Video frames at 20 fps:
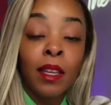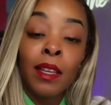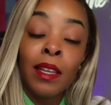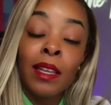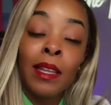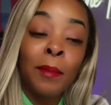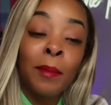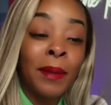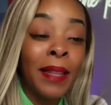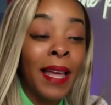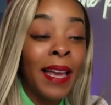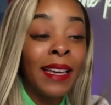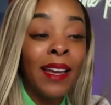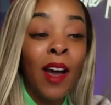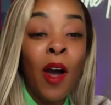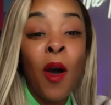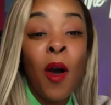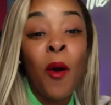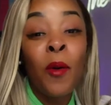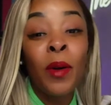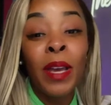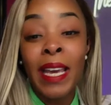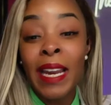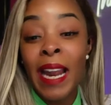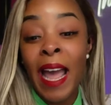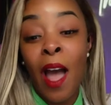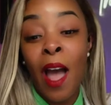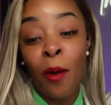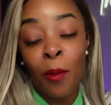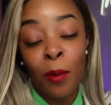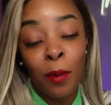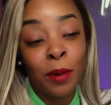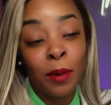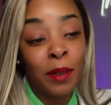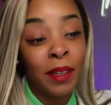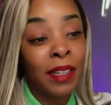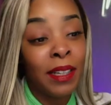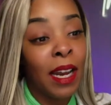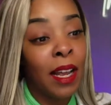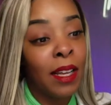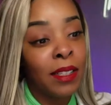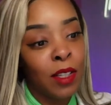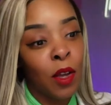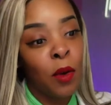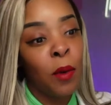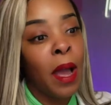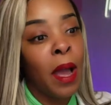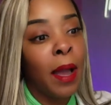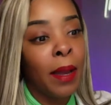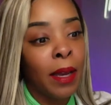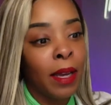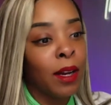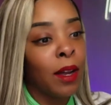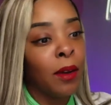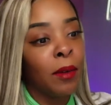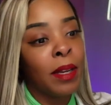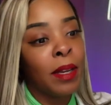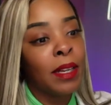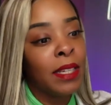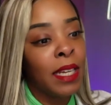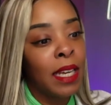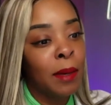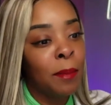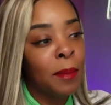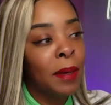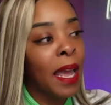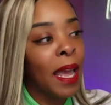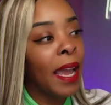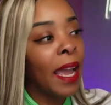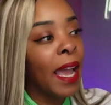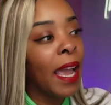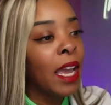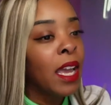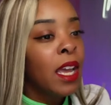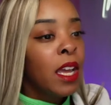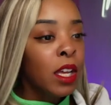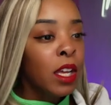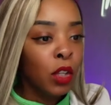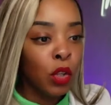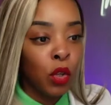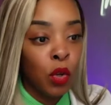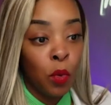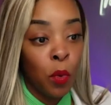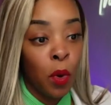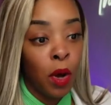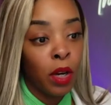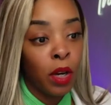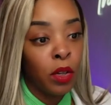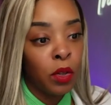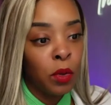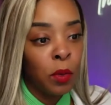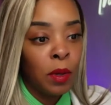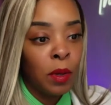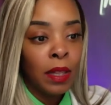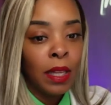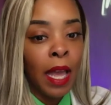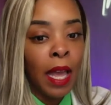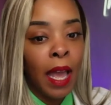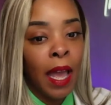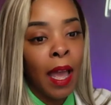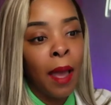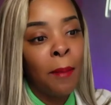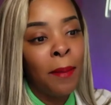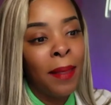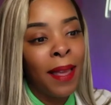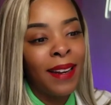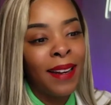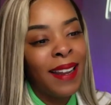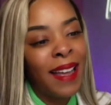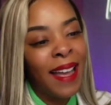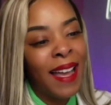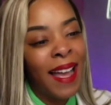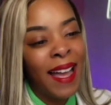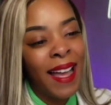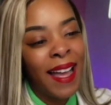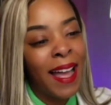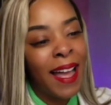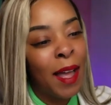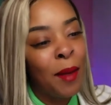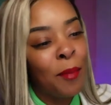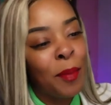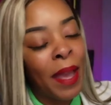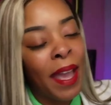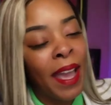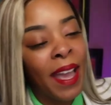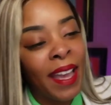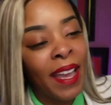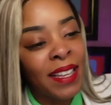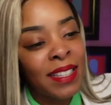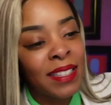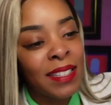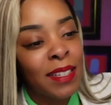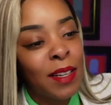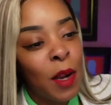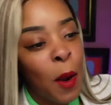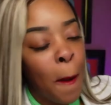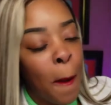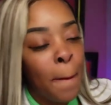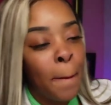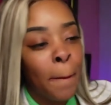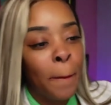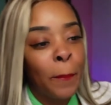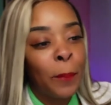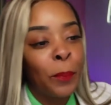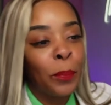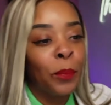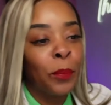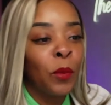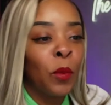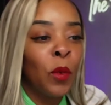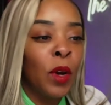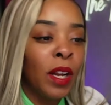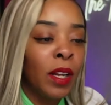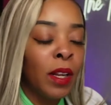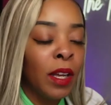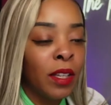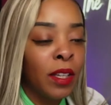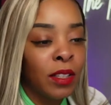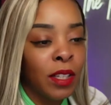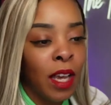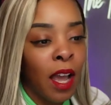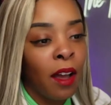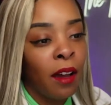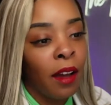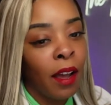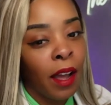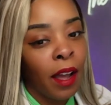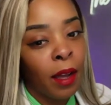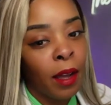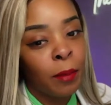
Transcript: he would be like, go on, get out. you know, so I get over there, Diddy be like, hey, you want to do a line? I'd be like, nah, i pass. What else y'all got?